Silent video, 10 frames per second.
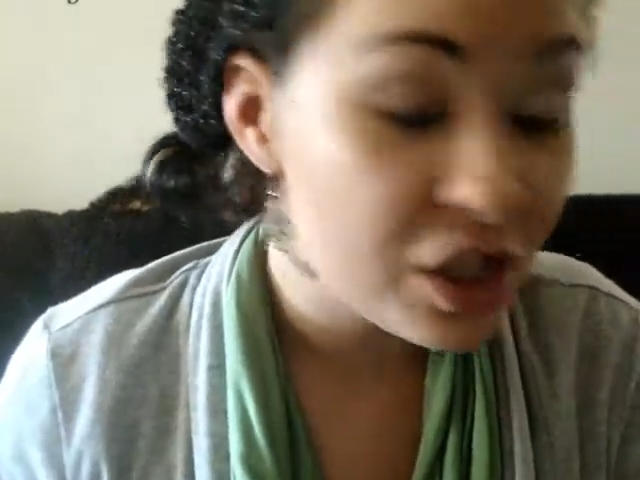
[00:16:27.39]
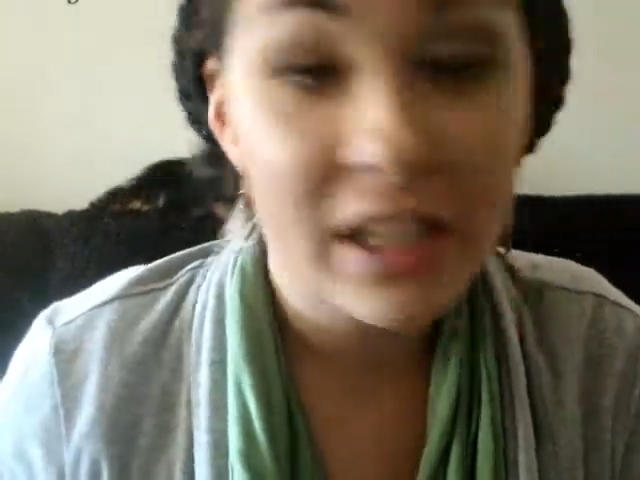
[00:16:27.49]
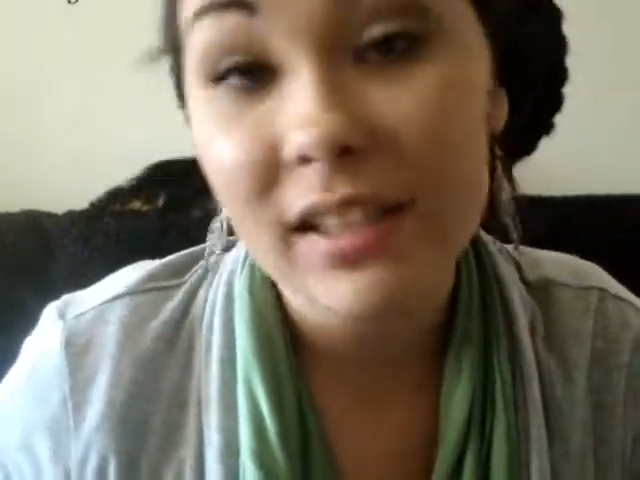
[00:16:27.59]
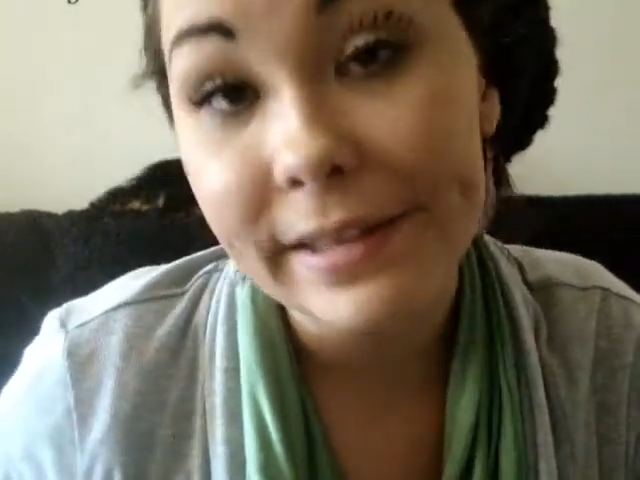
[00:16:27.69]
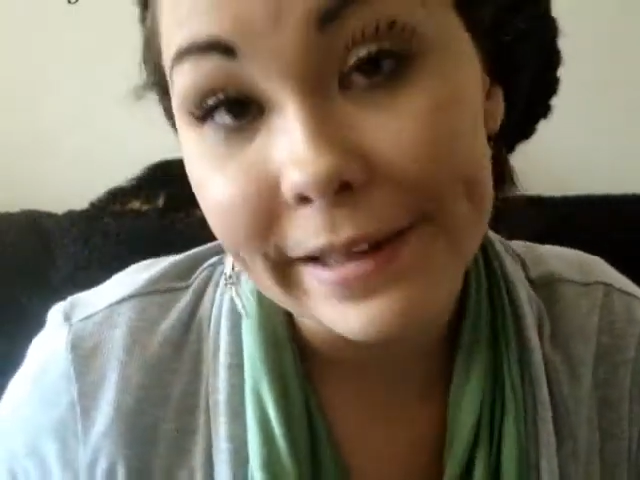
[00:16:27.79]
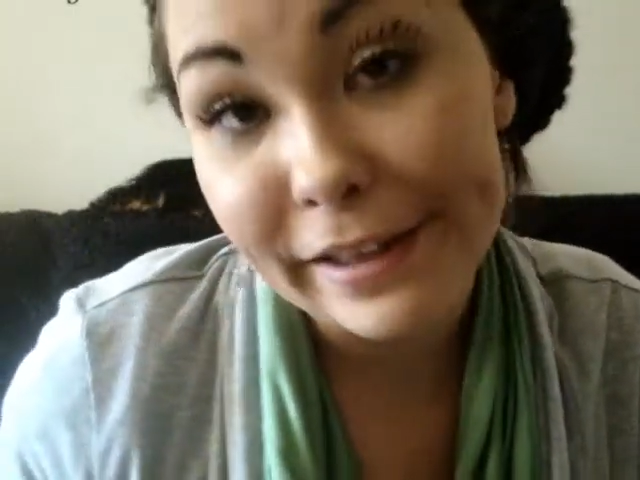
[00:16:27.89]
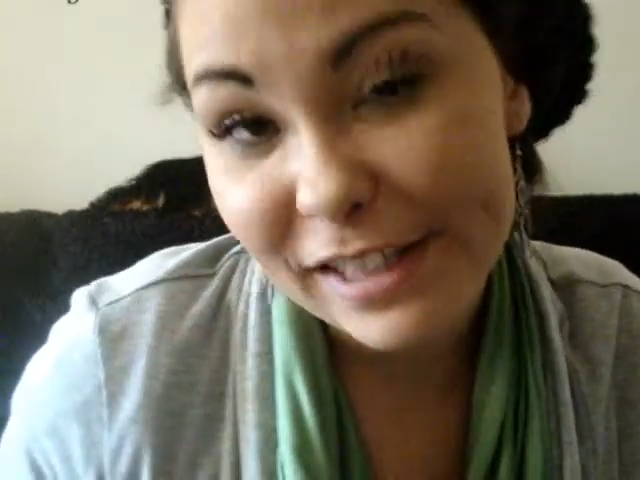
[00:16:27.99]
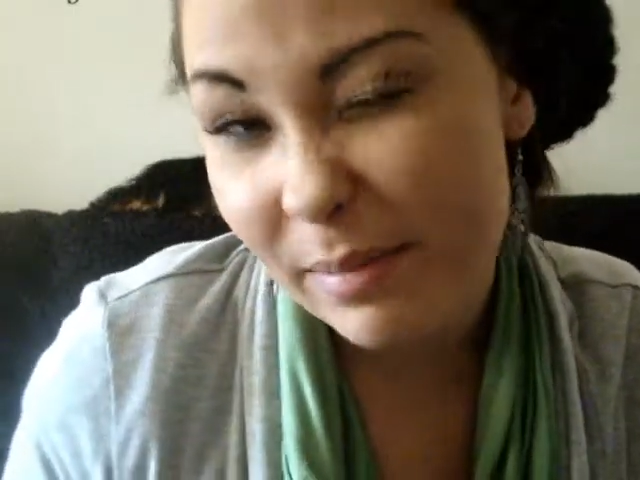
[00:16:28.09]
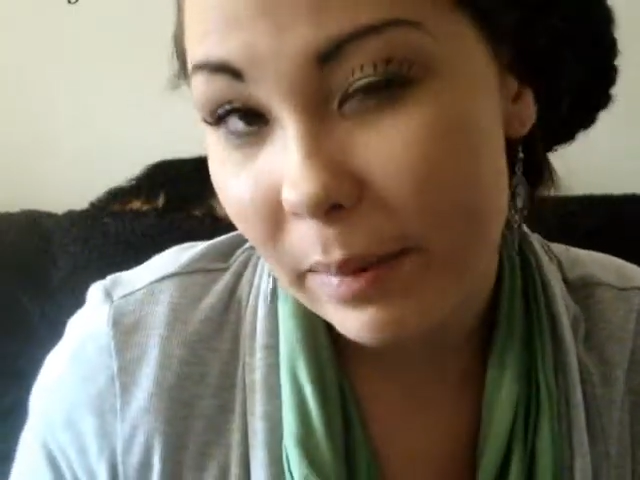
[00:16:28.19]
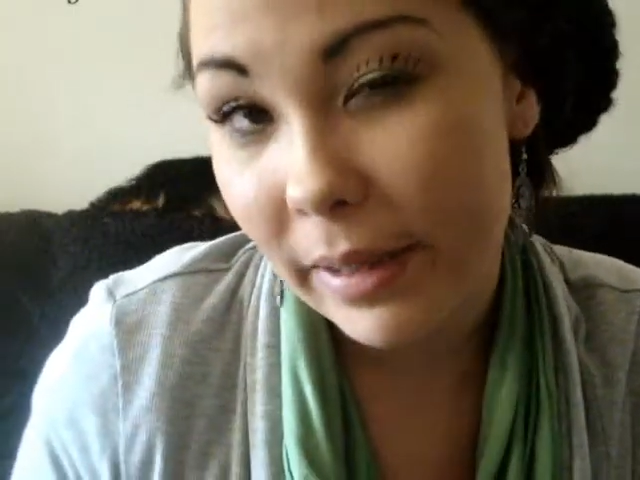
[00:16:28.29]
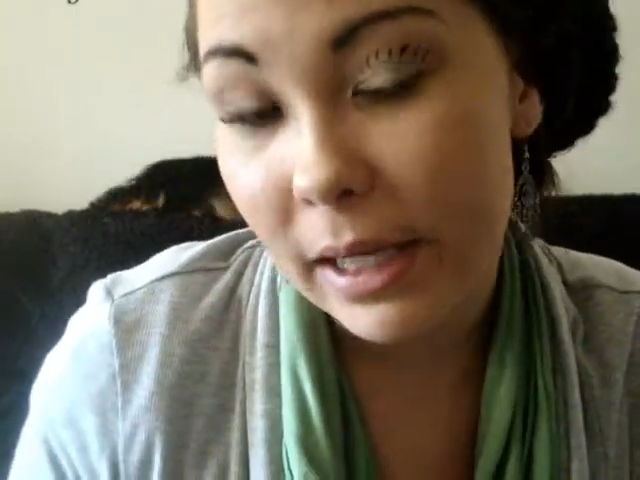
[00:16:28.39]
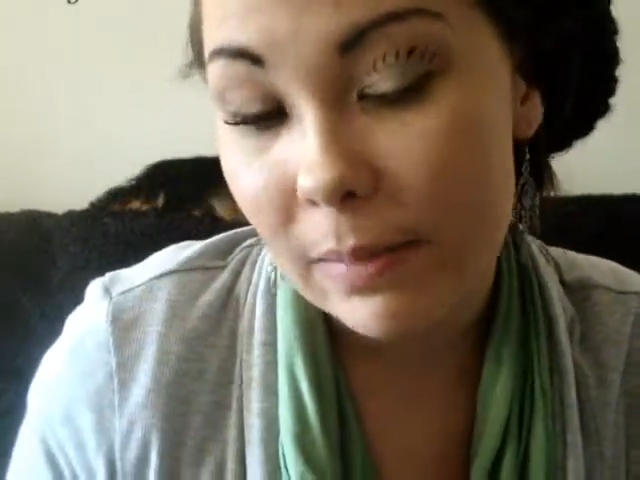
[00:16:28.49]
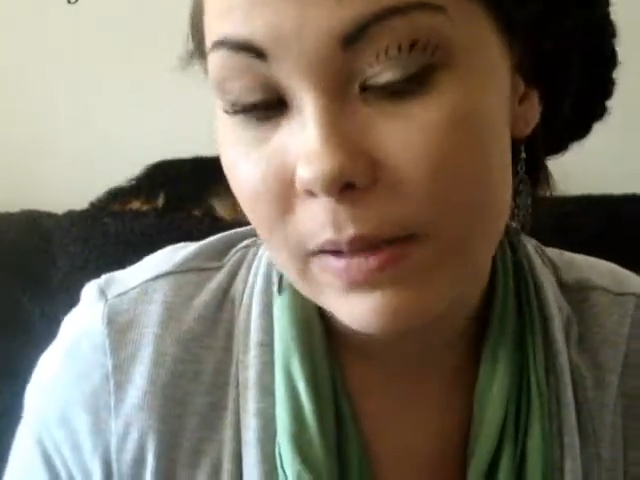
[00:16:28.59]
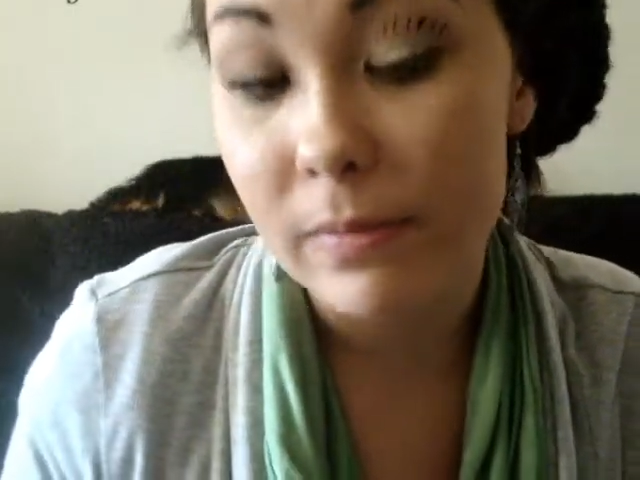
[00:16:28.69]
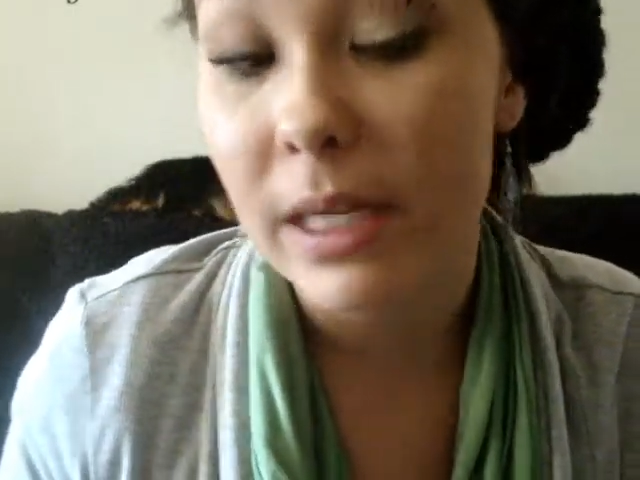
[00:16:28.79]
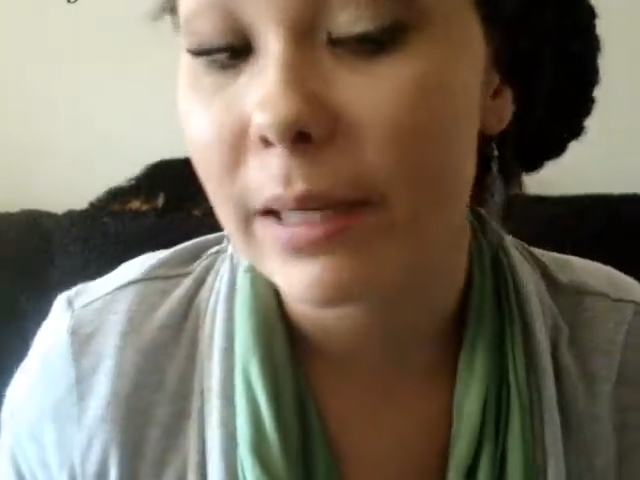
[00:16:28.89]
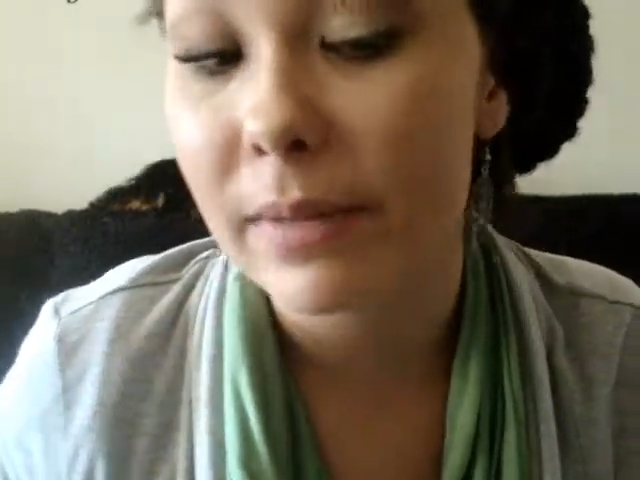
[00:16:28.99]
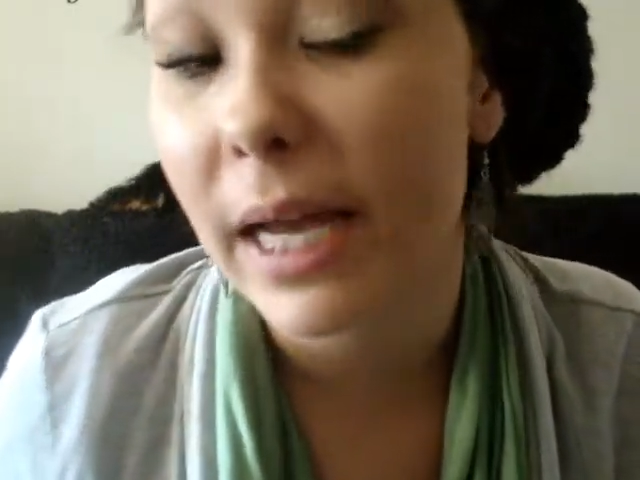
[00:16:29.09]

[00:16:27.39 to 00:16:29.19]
she likes to get into my makeup sometimes.